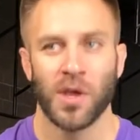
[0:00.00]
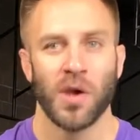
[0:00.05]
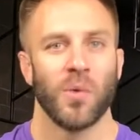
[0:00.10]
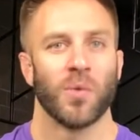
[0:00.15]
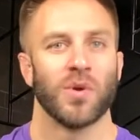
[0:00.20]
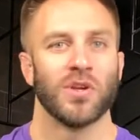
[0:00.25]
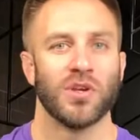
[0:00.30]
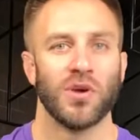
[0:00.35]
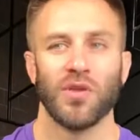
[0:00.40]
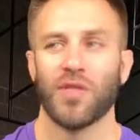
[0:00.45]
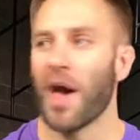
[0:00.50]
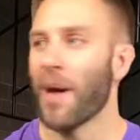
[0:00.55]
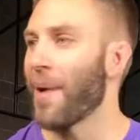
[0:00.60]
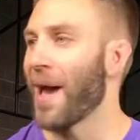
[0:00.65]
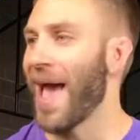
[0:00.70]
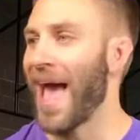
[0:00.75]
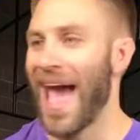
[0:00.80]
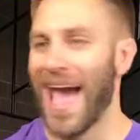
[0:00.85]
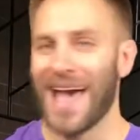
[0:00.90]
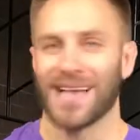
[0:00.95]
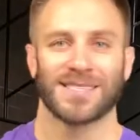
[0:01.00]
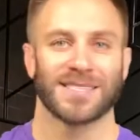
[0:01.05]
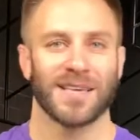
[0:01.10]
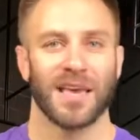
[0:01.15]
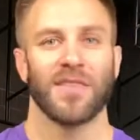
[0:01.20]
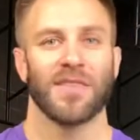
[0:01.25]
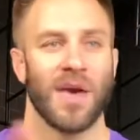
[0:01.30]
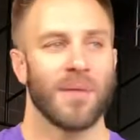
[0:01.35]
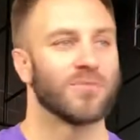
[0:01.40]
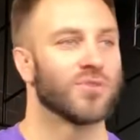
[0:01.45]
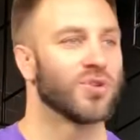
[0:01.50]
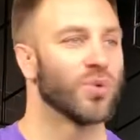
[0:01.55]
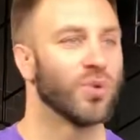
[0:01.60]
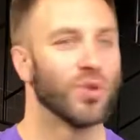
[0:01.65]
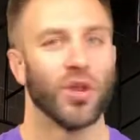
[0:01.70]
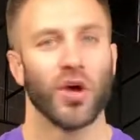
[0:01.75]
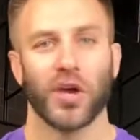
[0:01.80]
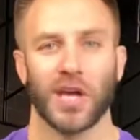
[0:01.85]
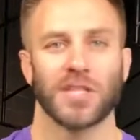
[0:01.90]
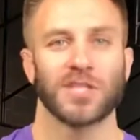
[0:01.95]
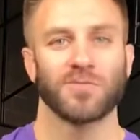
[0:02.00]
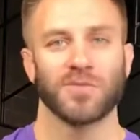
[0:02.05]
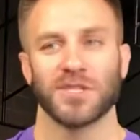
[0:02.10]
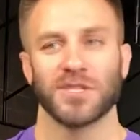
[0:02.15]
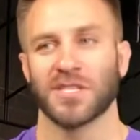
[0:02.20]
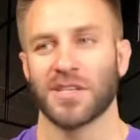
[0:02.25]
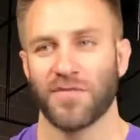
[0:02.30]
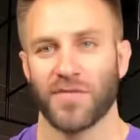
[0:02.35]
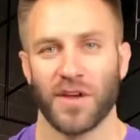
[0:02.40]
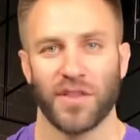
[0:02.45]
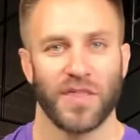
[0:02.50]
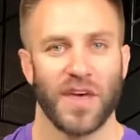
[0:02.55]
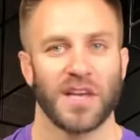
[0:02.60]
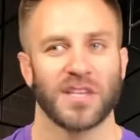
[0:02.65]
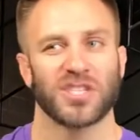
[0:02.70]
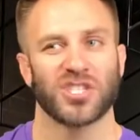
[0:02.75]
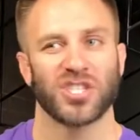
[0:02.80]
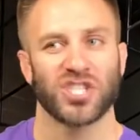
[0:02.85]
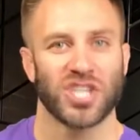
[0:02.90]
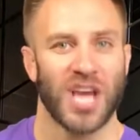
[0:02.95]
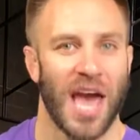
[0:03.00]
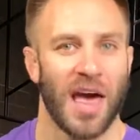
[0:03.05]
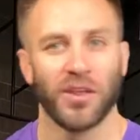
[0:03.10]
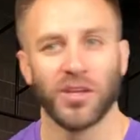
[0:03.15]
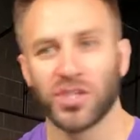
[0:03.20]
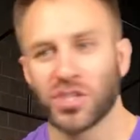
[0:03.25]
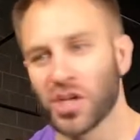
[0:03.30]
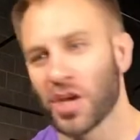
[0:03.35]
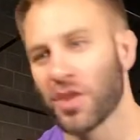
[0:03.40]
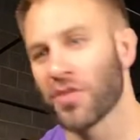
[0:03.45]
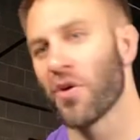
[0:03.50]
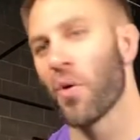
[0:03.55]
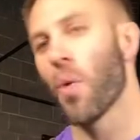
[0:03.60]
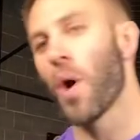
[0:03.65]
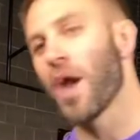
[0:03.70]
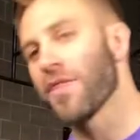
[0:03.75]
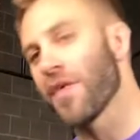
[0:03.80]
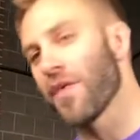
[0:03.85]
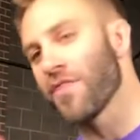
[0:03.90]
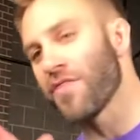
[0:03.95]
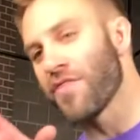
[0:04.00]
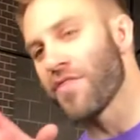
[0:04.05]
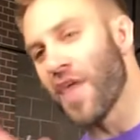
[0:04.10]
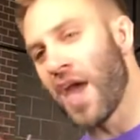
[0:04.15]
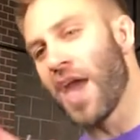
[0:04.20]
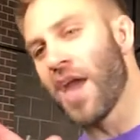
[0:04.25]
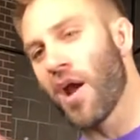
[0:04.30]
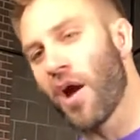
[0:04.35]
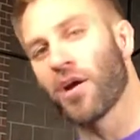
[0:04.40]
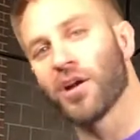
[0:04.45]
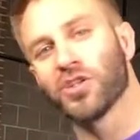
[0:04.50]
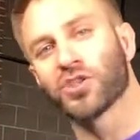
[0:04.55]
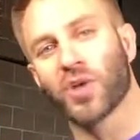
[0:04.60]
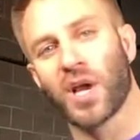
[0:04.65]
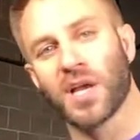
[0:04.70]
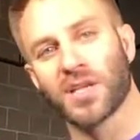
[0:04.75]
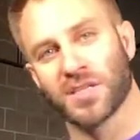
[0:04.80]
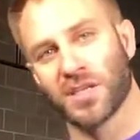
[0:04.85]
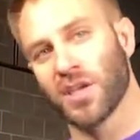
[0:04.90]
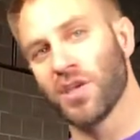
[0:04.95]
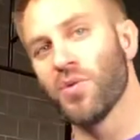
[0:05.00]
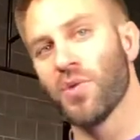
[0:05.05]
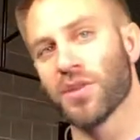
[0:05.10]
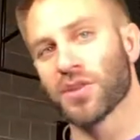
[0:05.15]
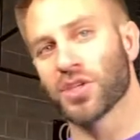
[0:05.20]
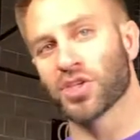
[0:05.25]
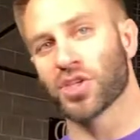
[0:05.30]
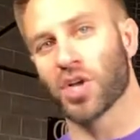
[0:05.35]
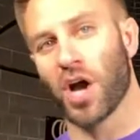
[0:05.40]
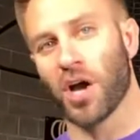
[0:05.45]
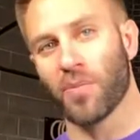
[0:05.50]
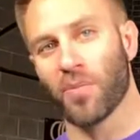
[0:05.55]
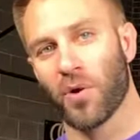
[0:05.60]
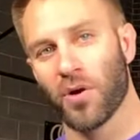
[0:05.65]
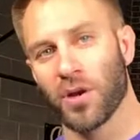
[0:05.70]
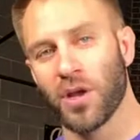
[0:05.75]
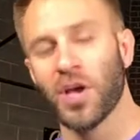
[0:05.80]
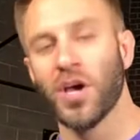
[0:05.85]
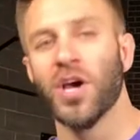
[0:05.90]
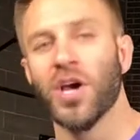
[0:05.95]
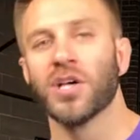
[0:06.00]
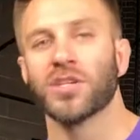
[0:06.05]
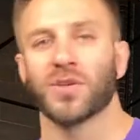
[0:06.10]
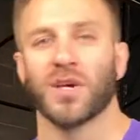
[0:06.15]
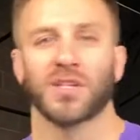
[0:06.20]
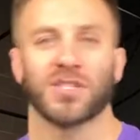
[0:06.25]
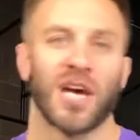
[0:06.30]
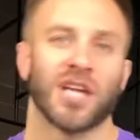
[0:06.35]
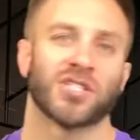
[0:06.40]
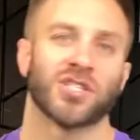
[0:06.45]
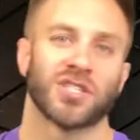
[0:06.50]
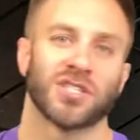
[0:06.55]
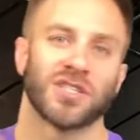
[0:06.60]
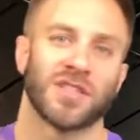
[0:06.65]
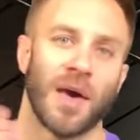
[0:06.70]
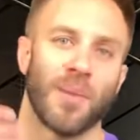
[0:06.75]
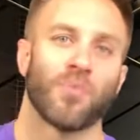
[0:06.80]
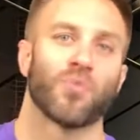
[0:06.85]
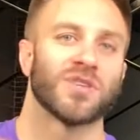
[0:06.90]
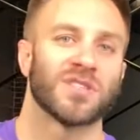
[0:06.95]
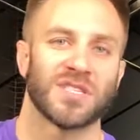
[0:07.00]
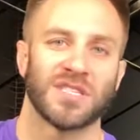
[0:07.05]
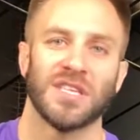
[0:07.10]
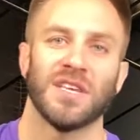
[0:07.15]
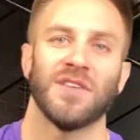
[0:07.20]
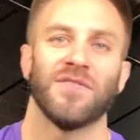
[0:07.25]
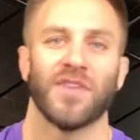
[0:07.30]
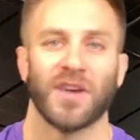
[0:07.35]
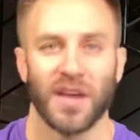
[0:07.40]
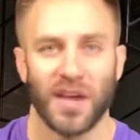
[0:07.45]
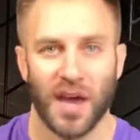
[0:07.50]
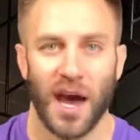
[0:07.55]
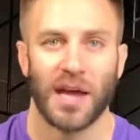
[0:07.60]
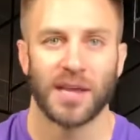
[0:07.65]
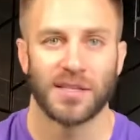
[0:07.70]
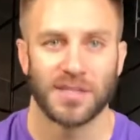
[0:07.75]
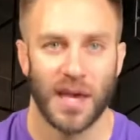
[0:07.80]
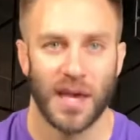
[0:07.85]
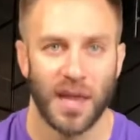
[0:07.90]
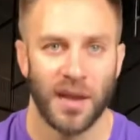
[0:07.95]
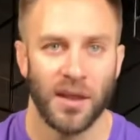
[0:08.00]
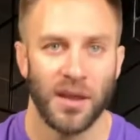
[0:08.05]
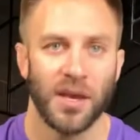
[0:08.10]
We do that by asking them to look at specific things, challenging the way that they are addressing you at the chalkboard, so it's not just them receiving content.